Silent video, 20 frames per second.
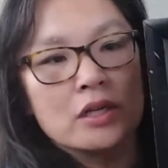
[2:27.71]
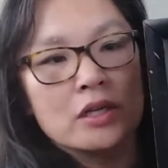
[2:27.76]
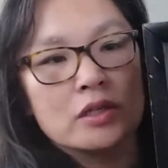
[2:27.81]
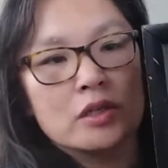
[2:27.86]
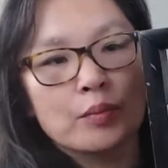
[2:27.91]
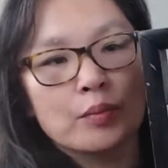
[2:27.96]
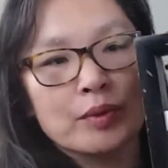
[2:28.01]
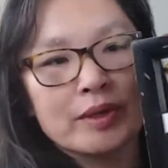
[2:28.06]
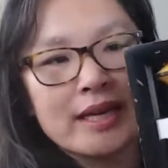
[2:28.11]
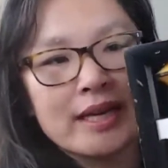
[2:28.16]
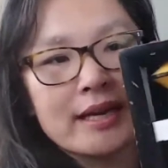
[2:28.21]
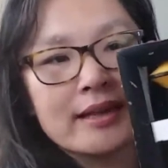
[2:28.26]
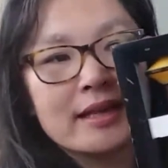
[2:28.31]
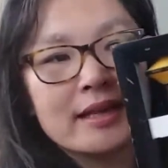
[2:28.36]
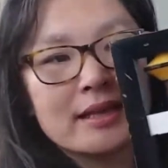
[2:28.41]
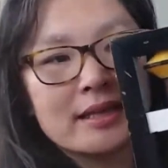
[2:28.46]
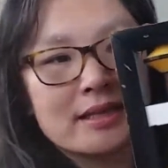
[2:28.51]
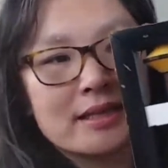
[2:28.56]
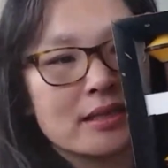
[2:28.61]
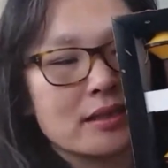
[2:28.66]
So pretend
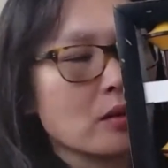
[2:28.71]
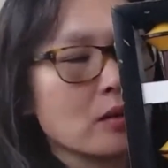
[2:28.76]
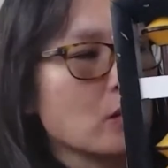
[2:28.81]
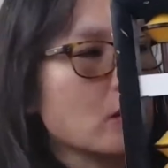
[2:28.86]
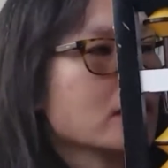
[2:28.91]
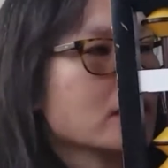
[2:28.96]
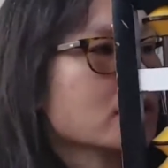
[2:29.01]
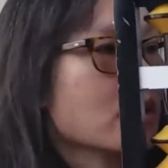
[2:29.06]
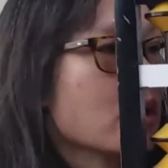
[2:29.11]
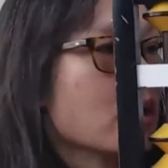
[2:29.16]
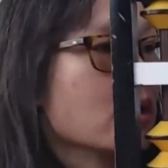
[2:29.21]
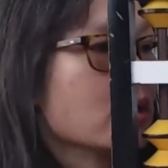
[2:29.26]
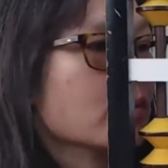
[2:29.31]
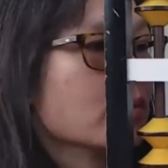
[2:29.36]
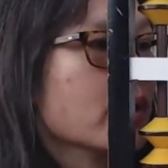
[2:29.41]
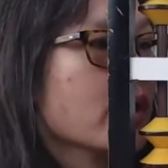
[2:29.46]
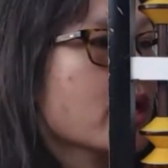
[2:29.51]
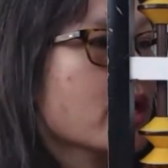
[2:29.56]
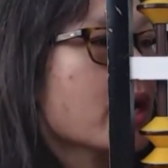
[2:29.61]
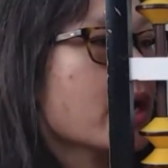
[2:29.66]
that this is the ones
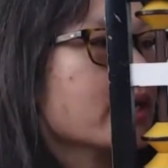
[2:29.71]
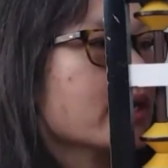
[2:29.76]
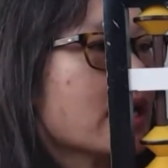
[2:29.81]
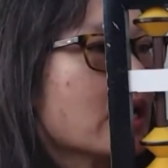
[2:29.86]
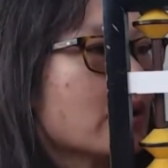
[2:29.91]
column. And